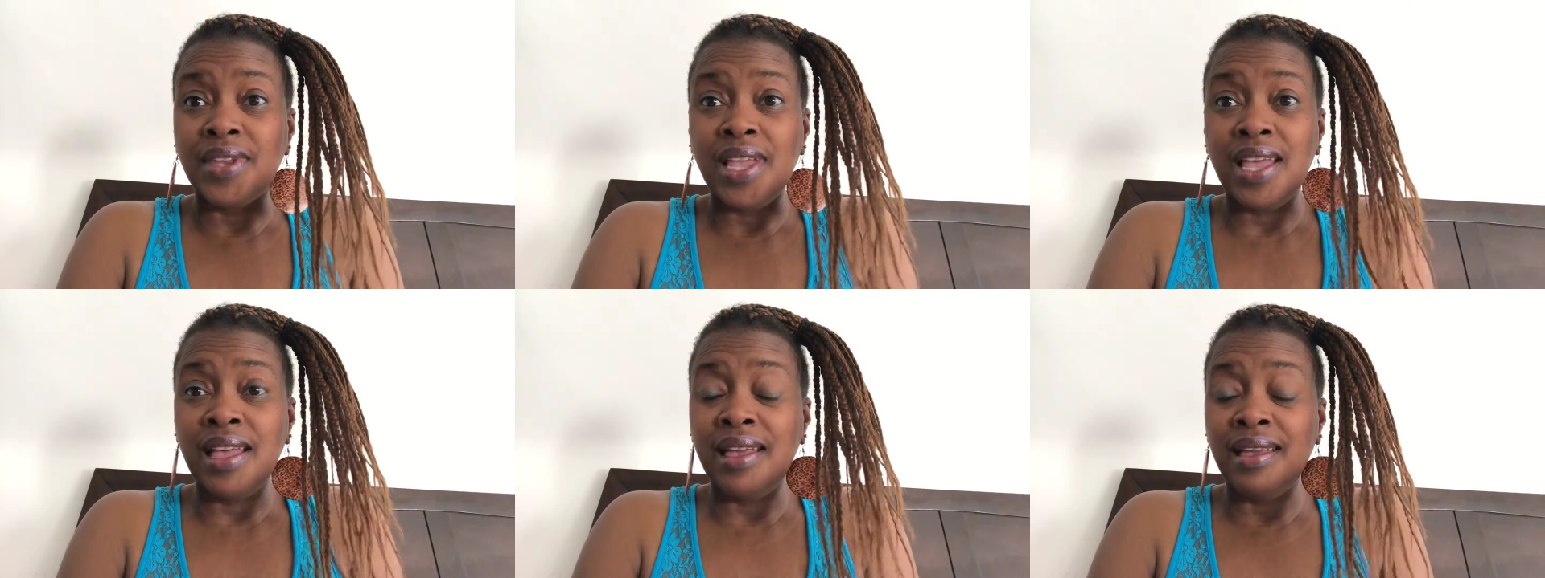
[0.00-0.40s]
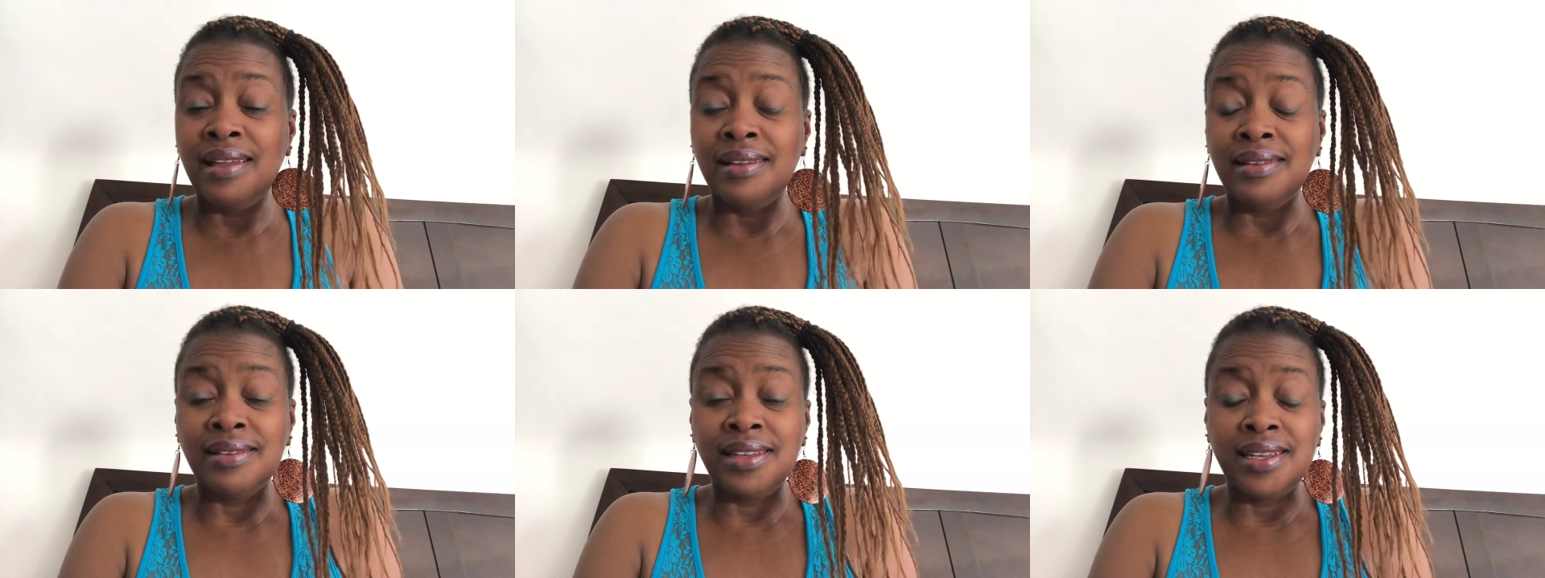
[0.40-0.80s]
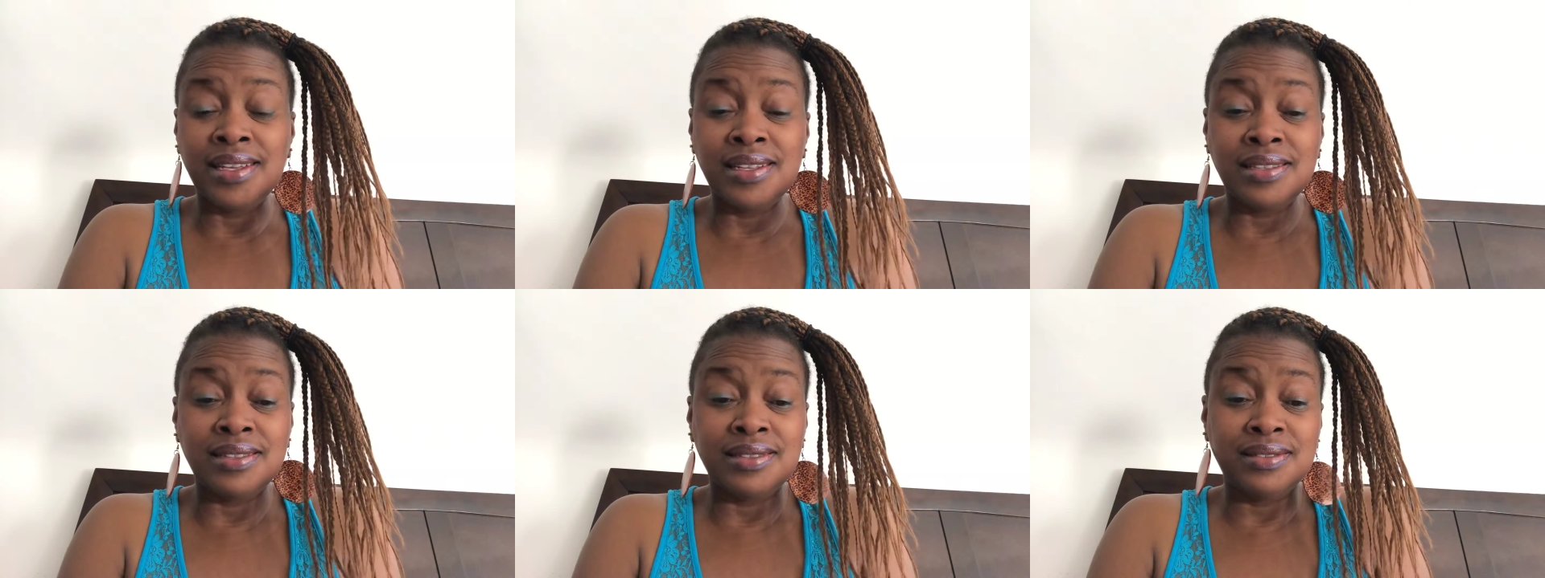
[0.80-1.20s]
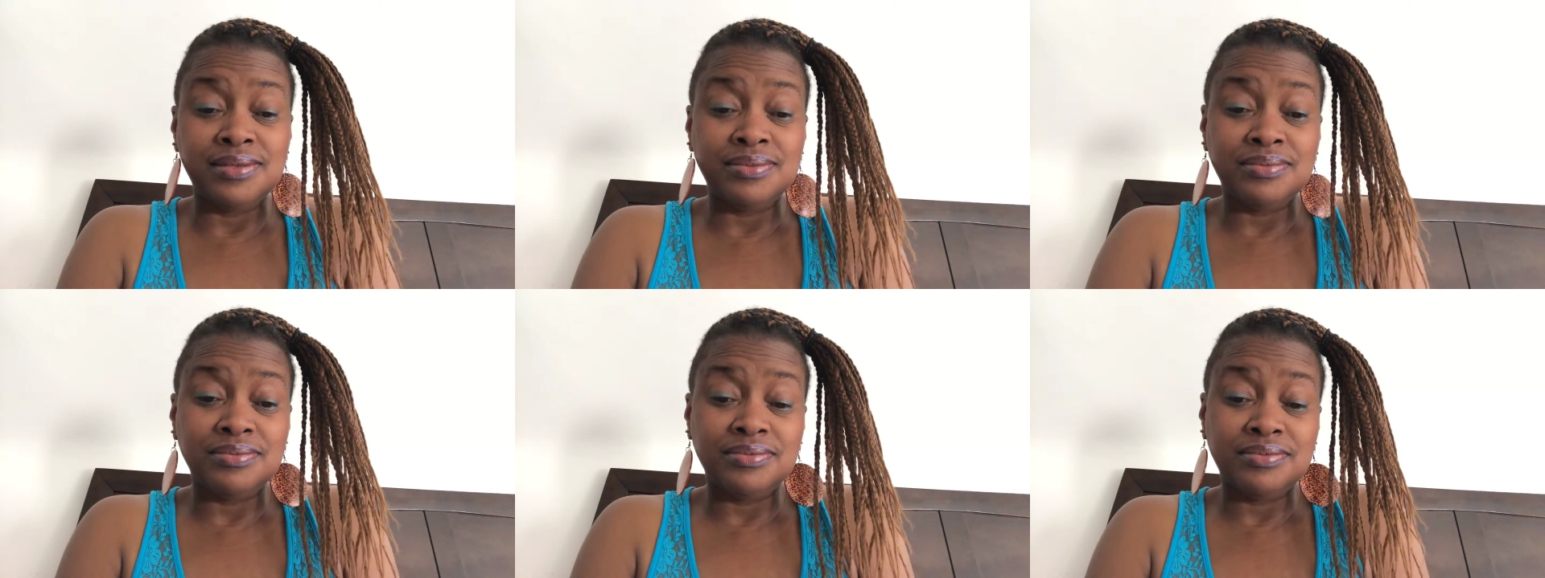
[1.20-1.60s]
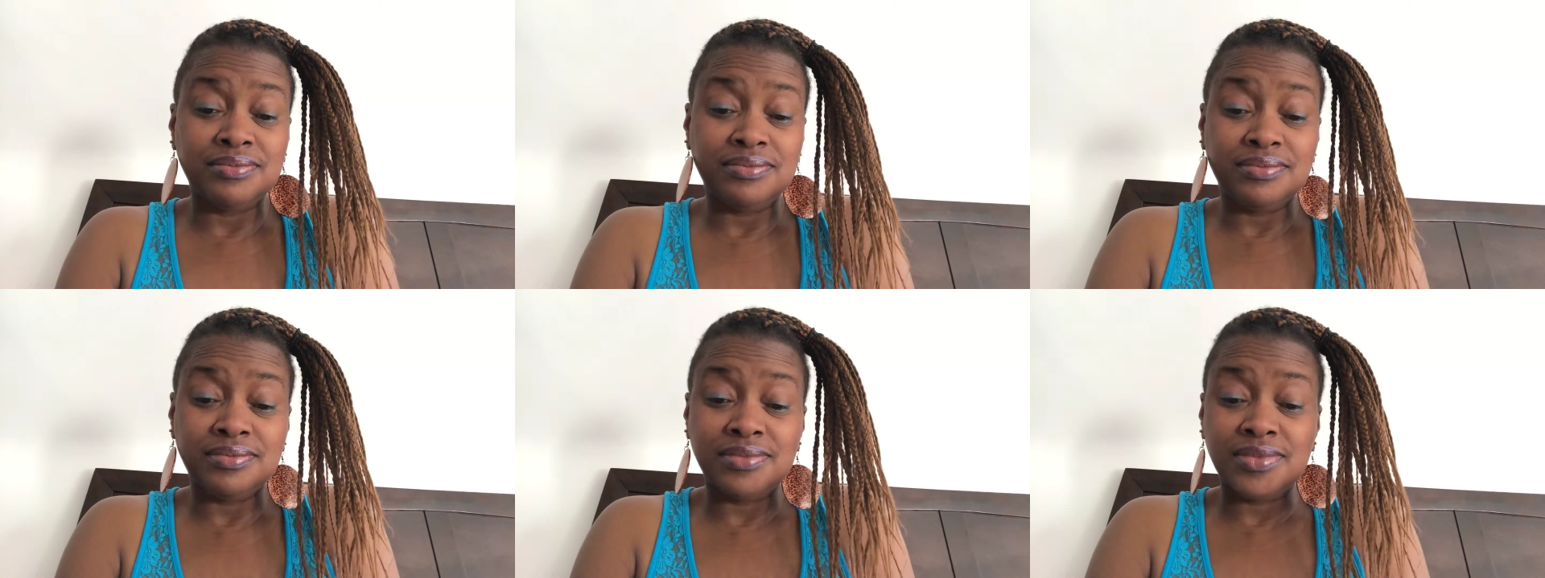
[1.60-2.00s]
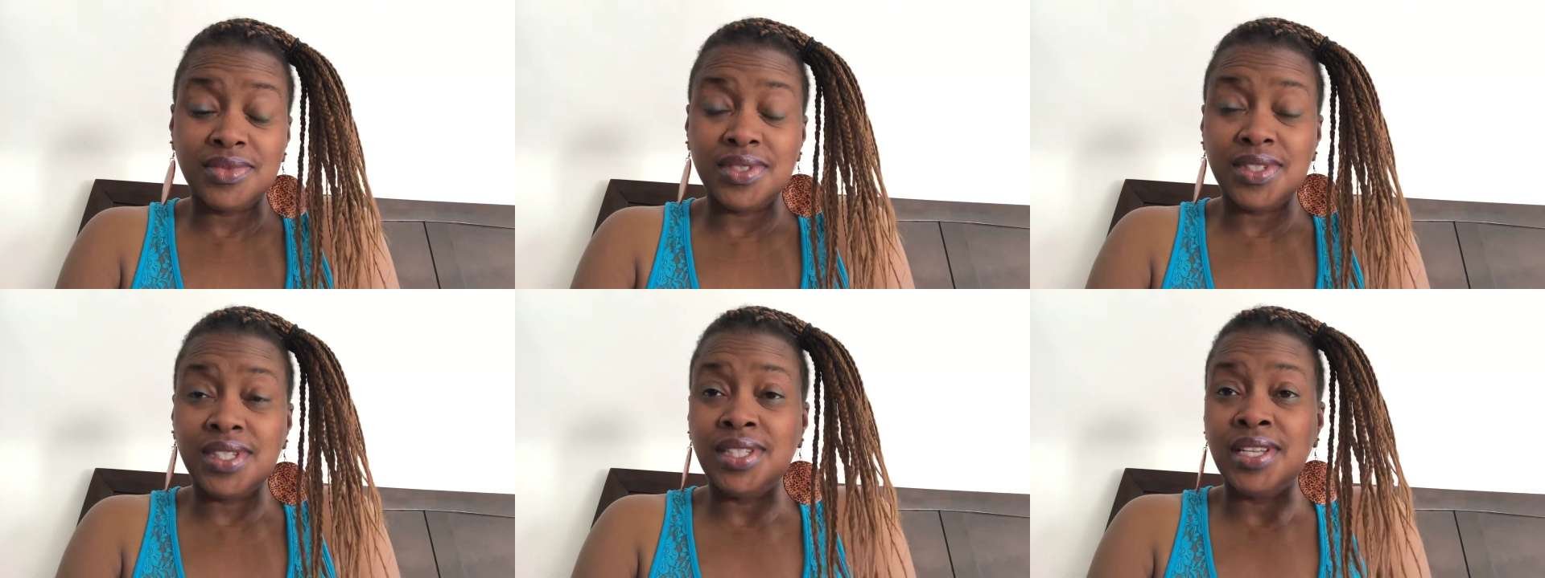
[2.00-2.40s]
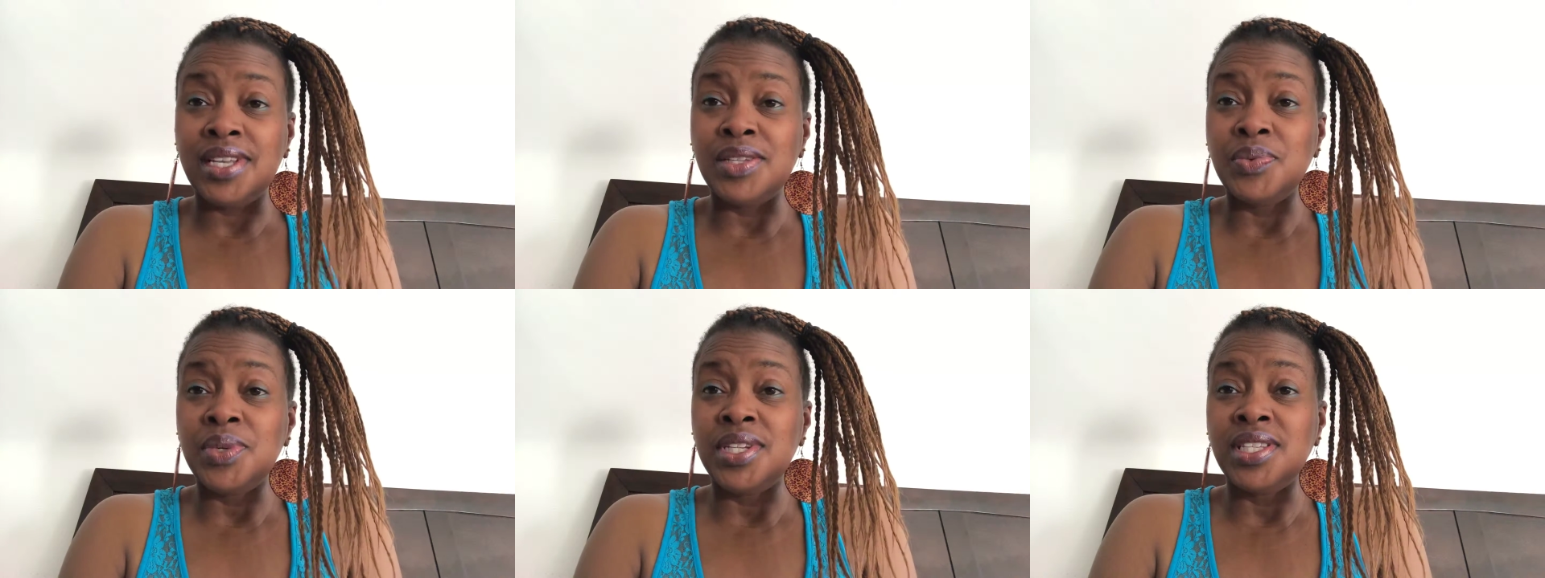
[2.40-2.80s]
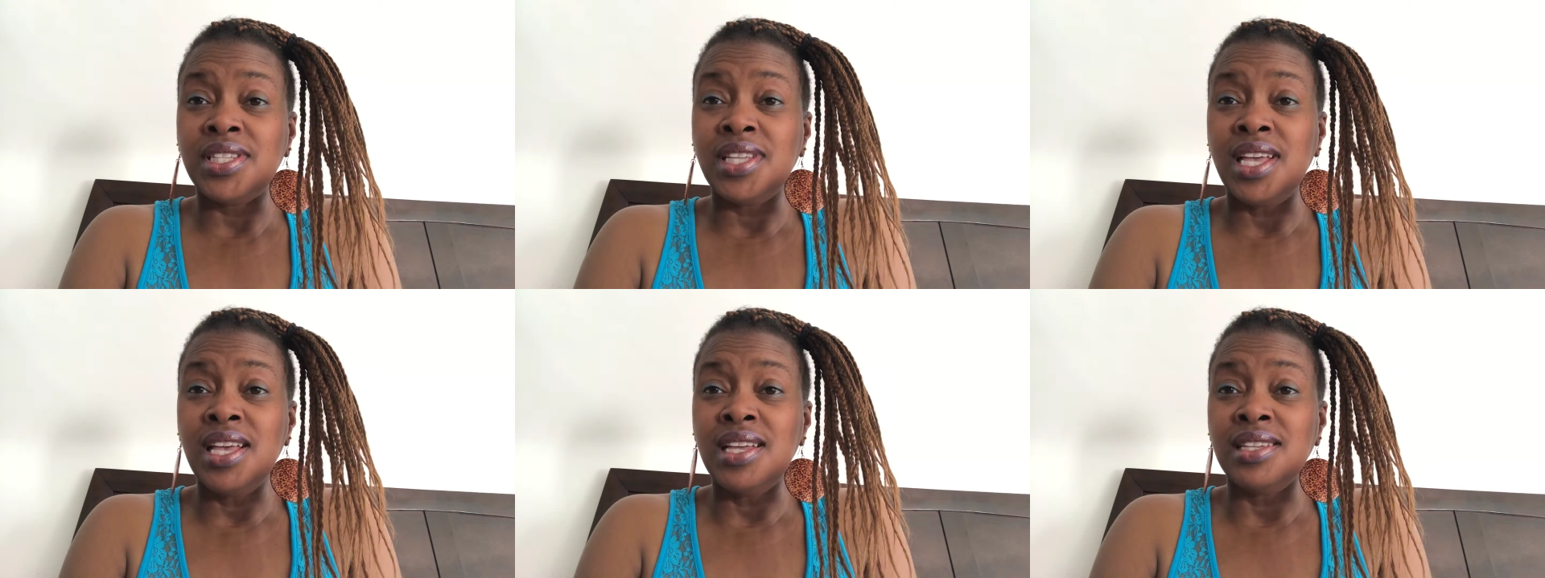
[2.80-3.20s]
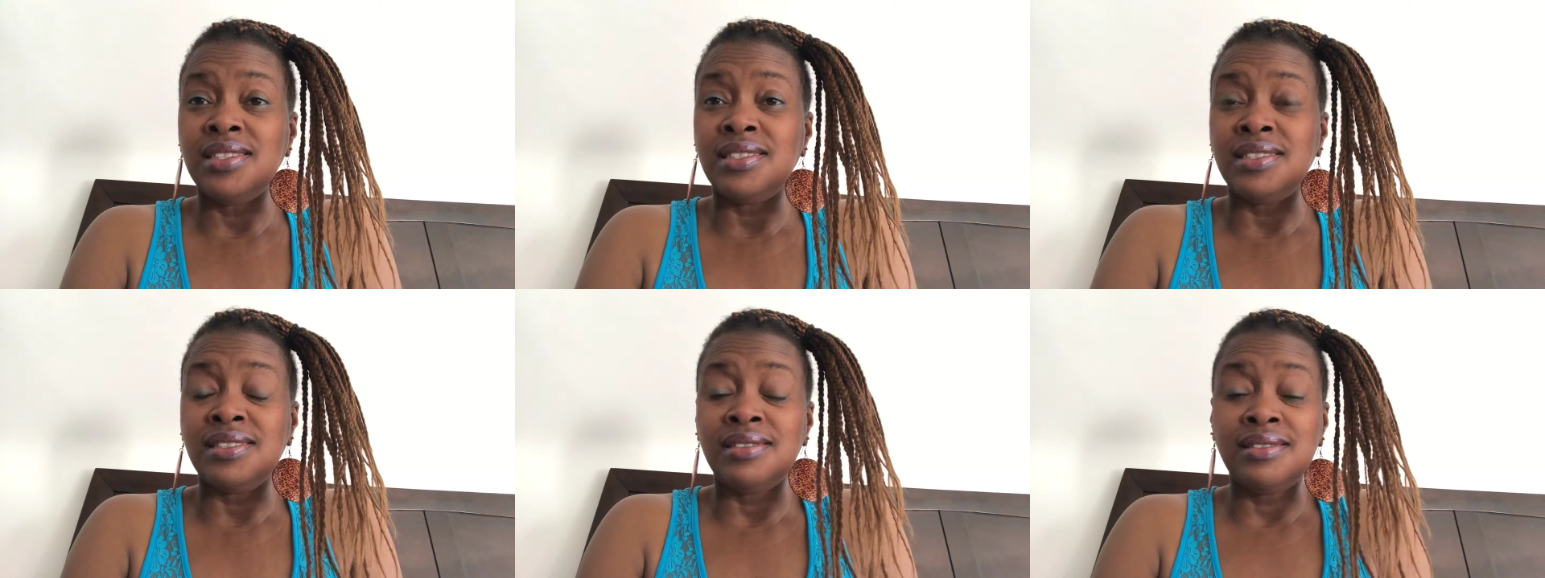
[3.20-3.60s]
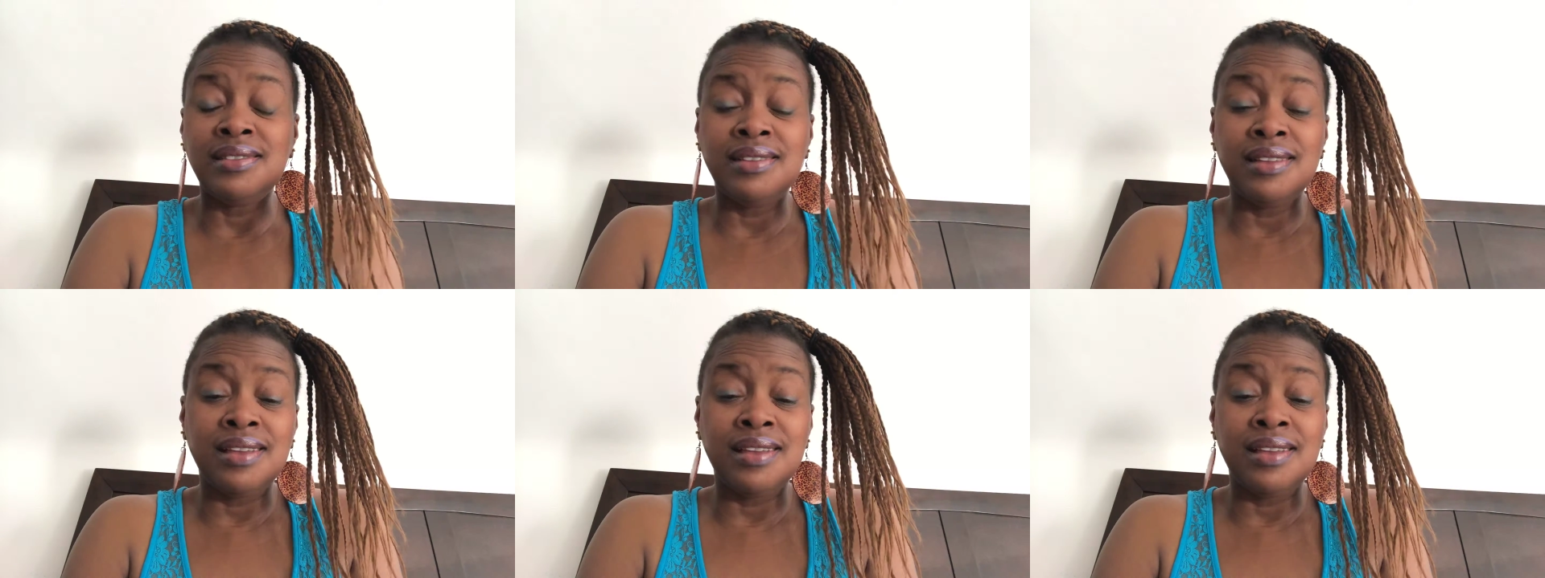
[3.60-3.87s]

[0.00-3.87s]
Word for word: and it says what it says and